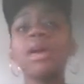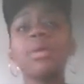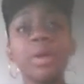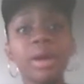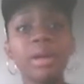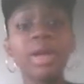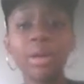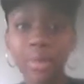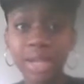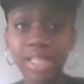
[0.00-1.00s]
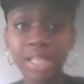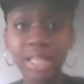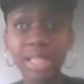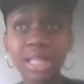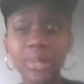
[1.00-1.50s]
Well, it
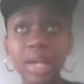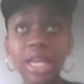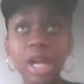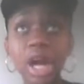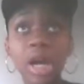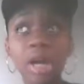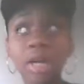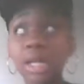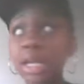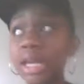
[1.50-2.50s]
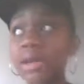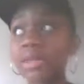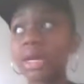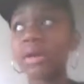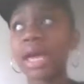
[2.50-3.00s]
wasn't. Well, he called. He
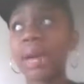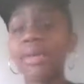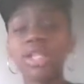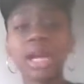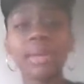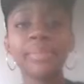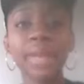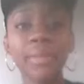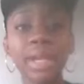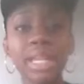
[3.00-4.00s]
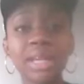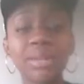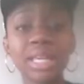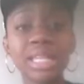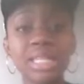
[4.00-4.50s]
was like, okay, I'm going to try. And what he
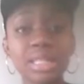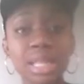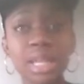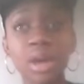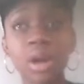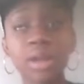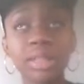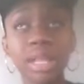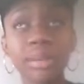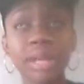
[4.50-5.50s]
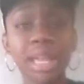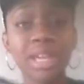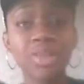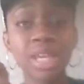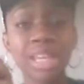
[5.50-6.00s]
did was he called the number that
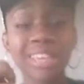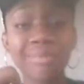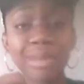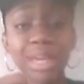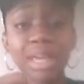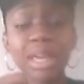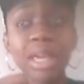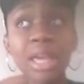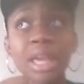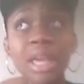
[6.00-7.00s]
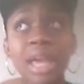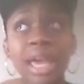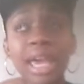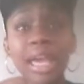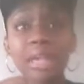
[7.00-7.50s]
he was trying to give me.
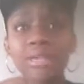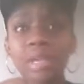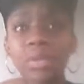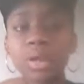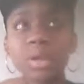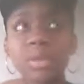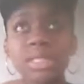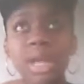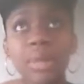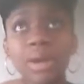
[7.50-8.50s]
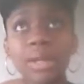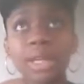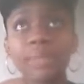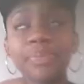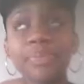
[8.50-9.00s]
And he was like, whoa, it's not
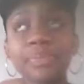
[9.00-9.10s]
working.